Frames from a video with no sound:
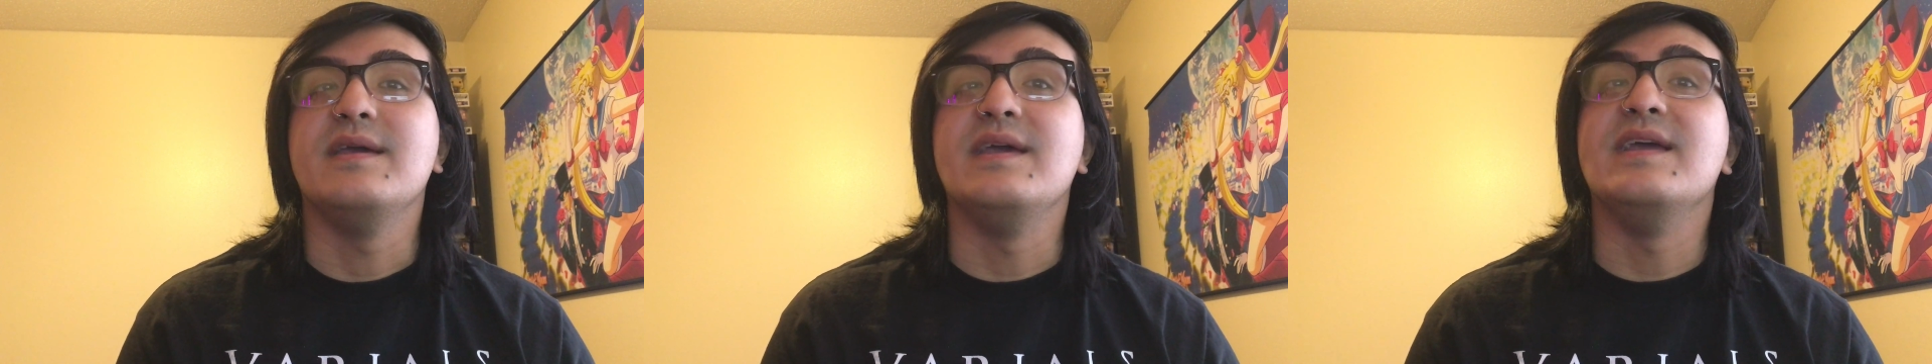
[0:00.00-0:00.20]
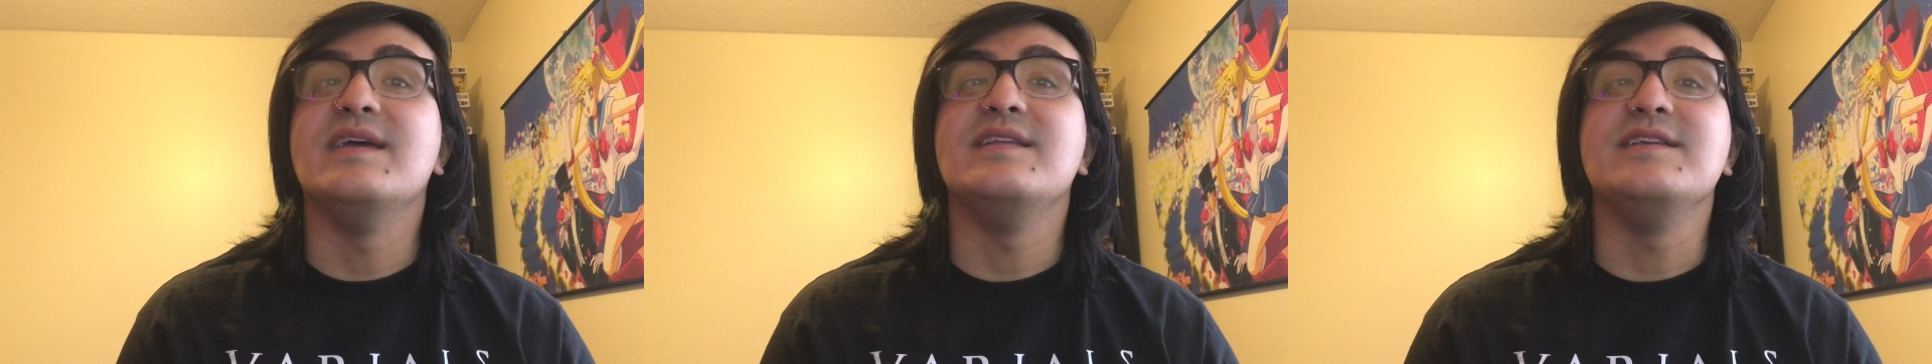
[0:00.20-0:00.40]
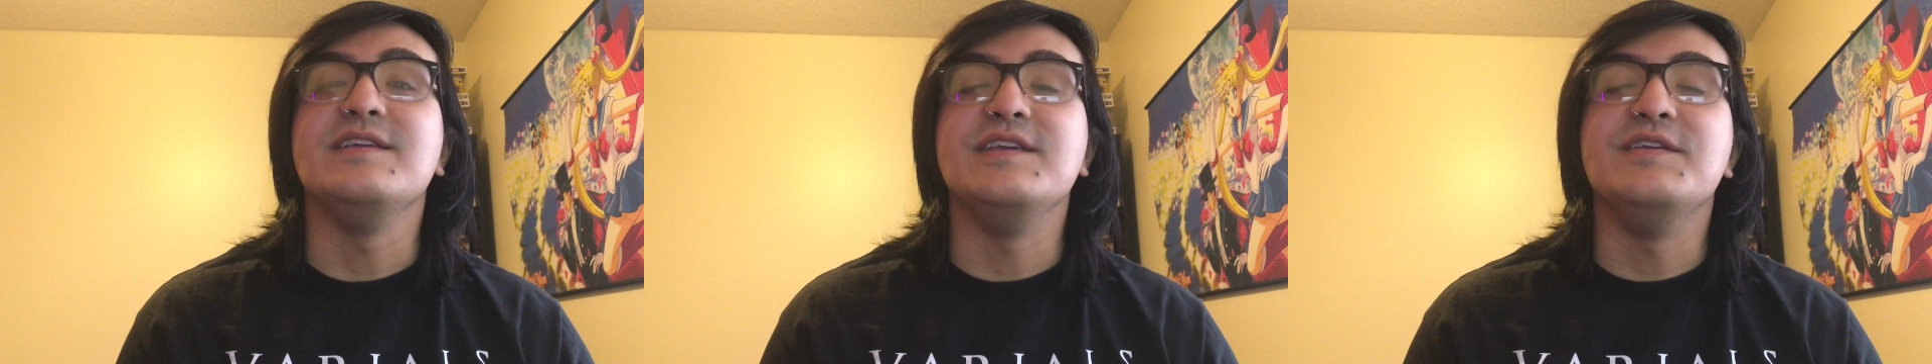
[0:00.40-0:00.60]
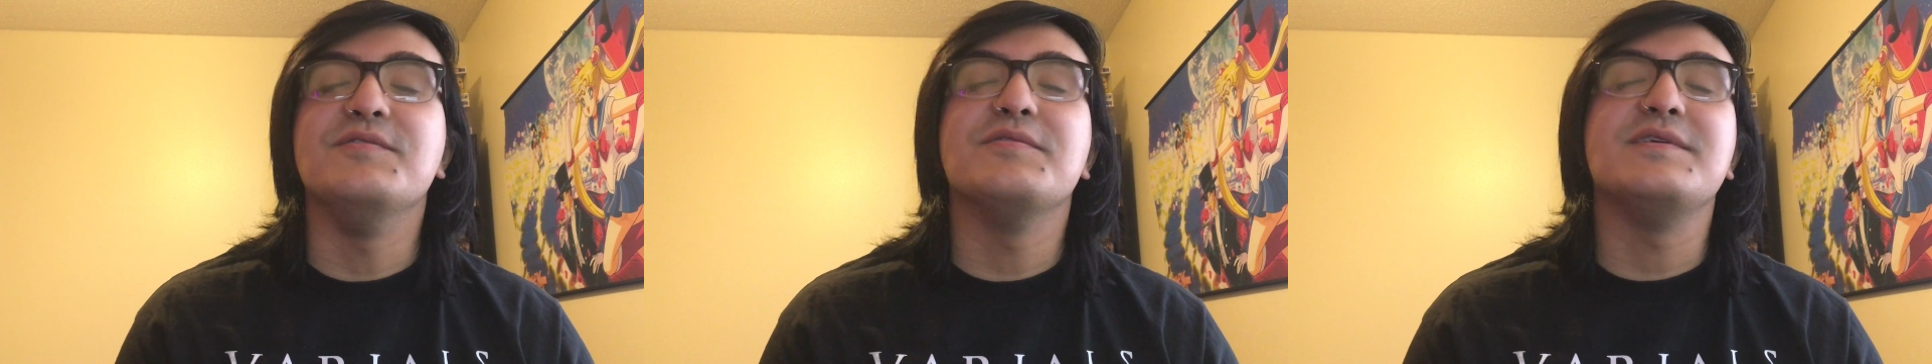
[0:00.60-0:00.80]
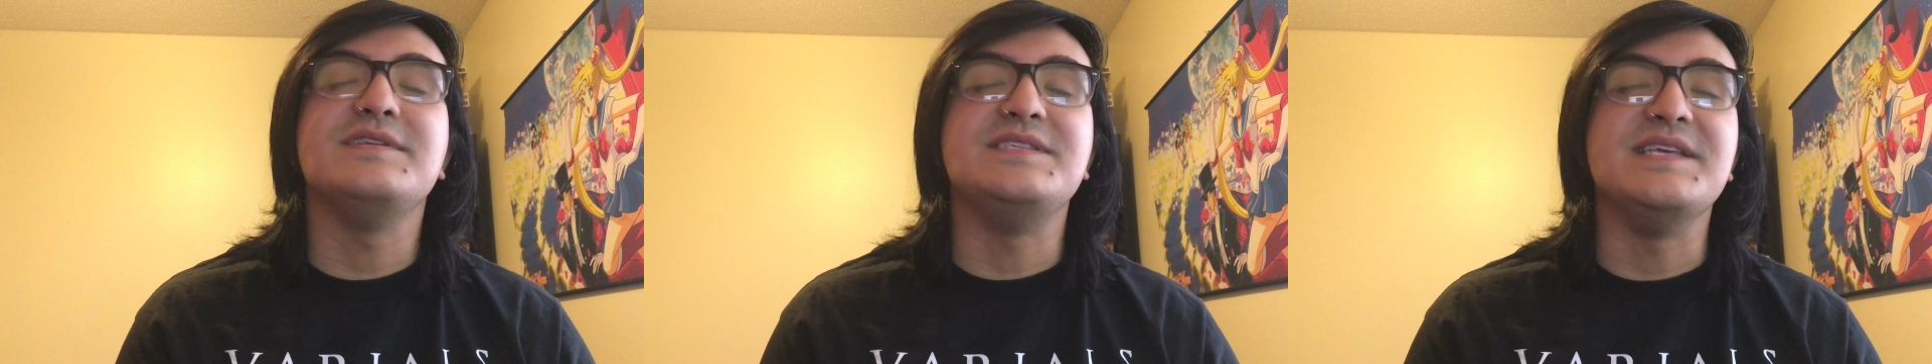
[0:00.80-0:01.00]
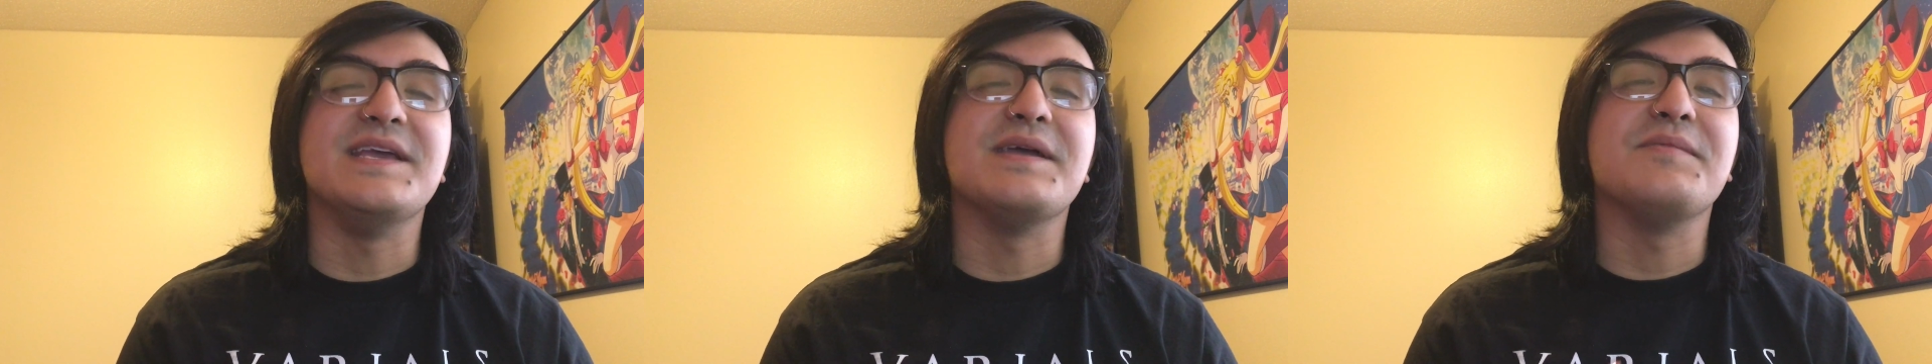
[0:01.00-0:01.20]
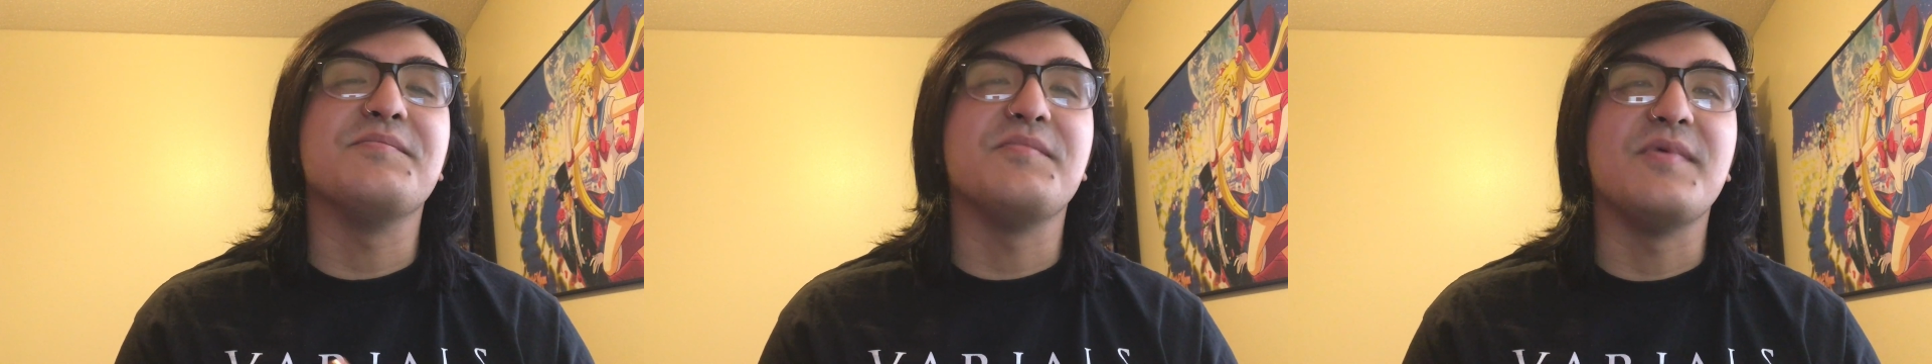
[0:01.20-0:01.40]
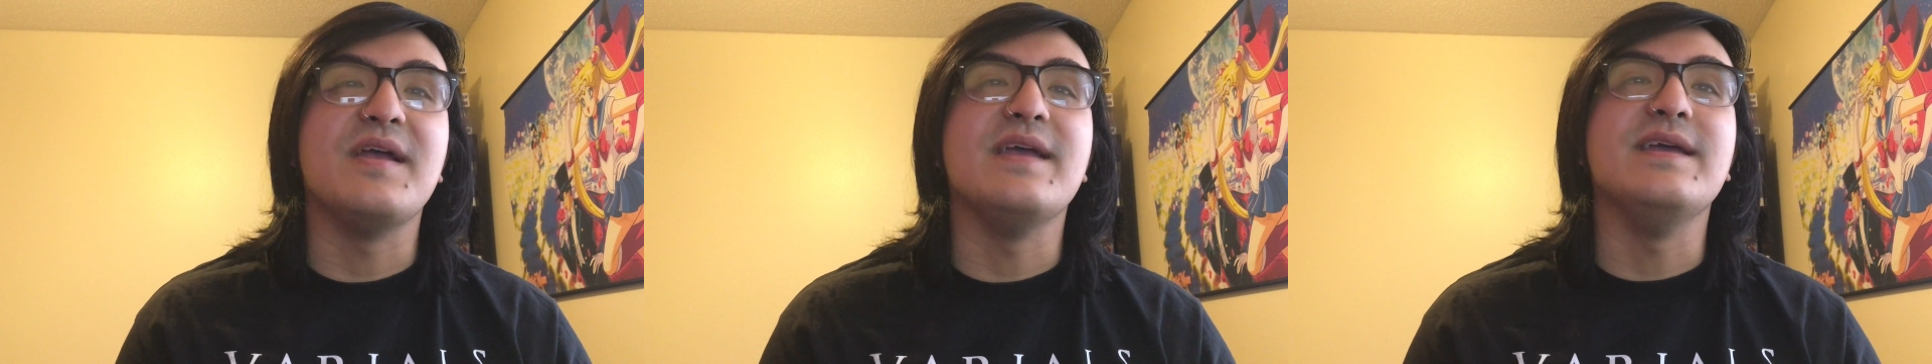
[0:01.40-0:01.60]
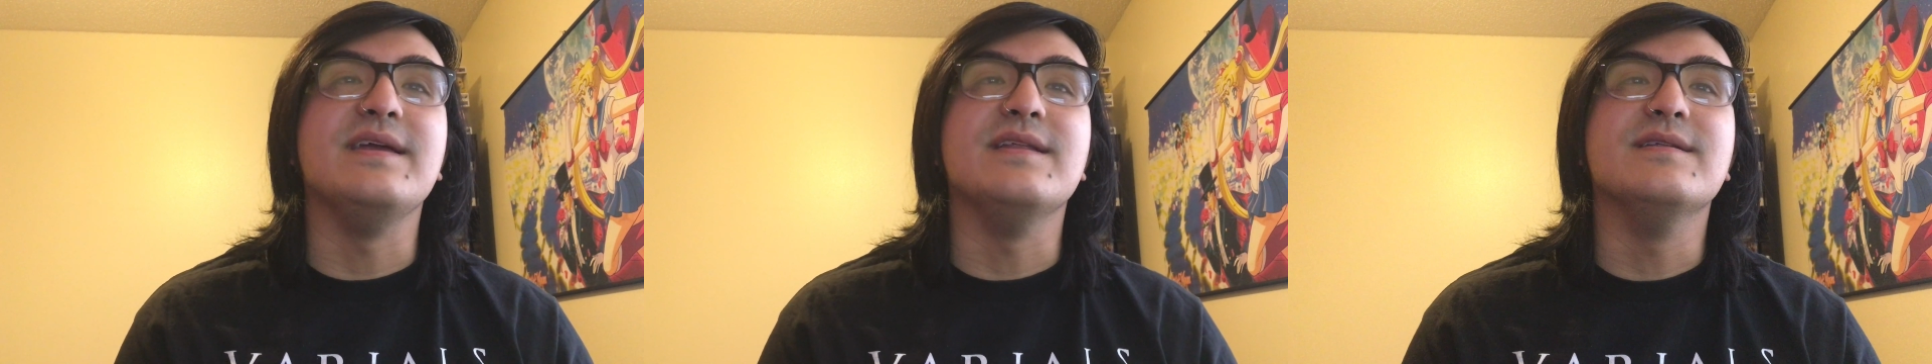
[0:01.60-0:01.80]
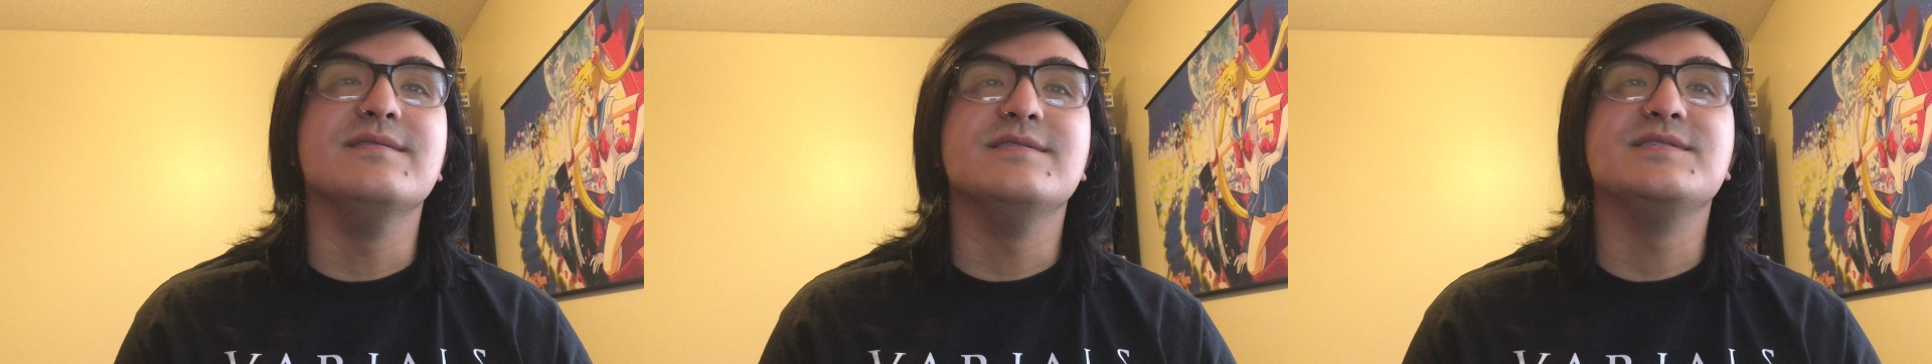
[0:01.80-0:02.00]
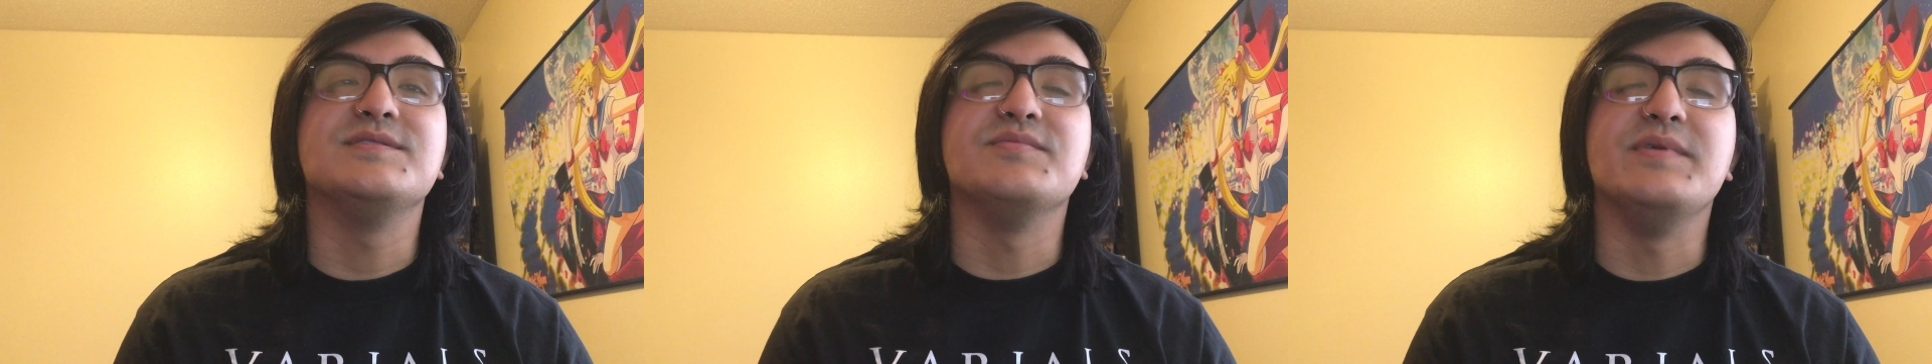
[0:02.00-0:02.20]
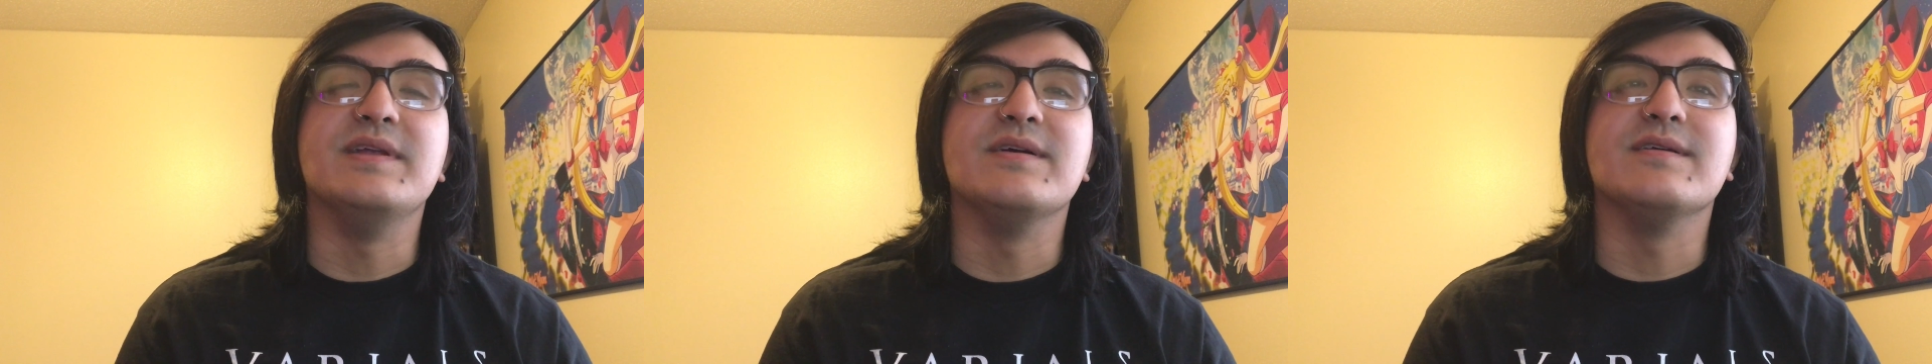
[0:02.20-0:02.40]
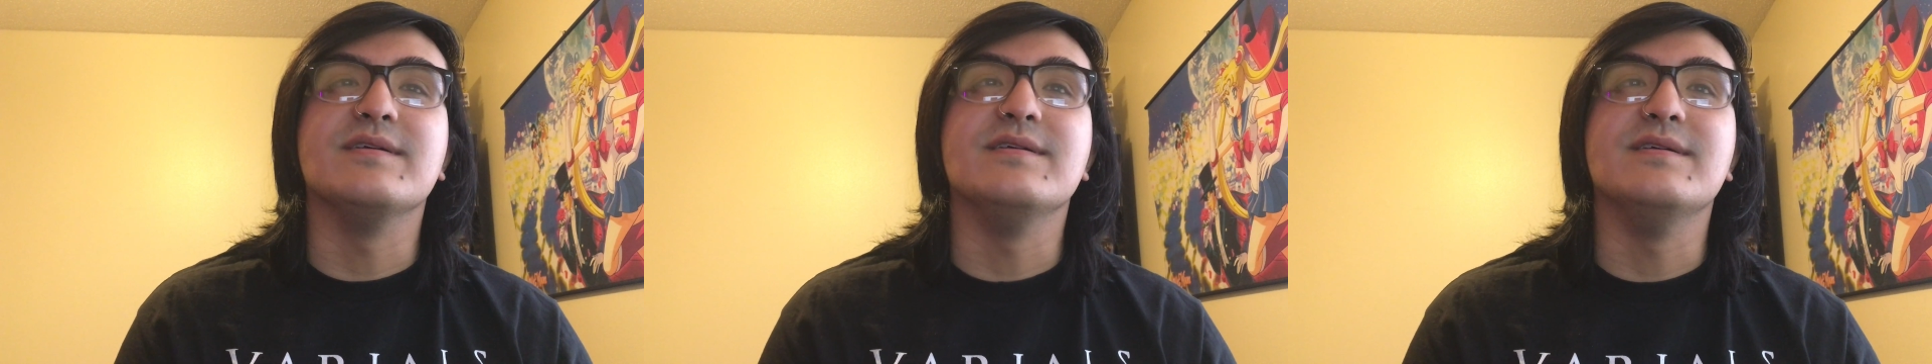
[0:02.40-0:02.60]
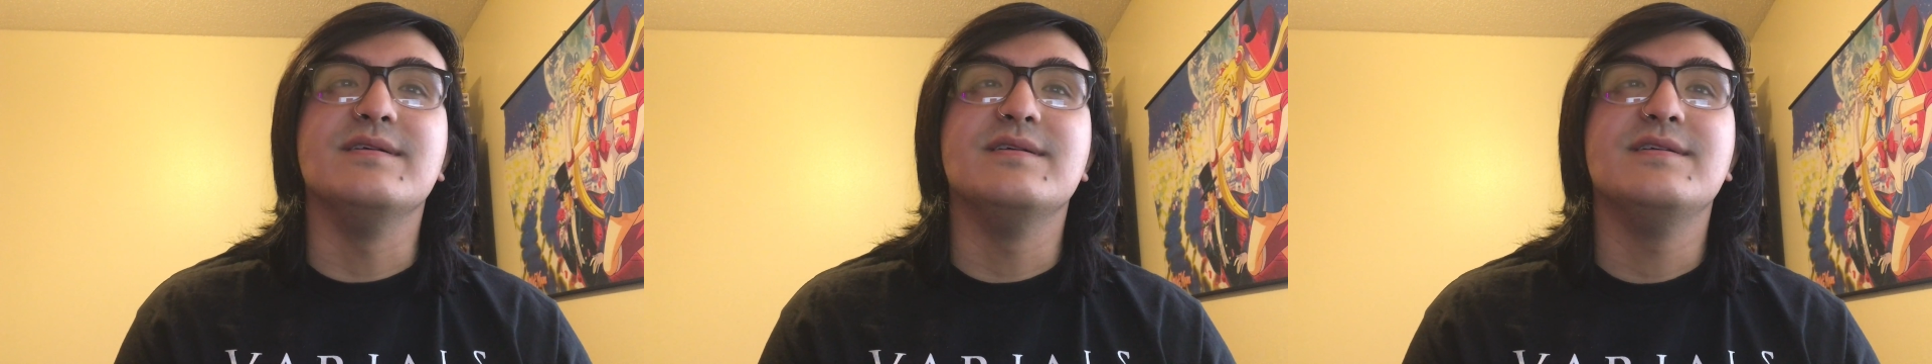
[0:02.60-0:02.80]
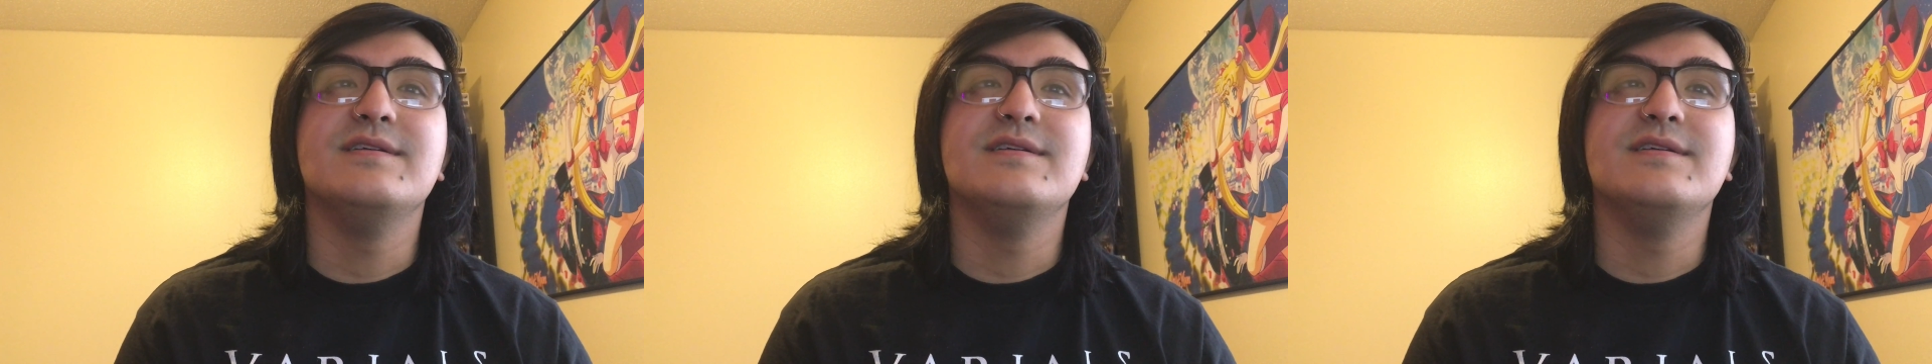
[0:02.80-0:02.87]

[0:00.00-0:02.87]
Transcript: And you are damn right, sweetheart.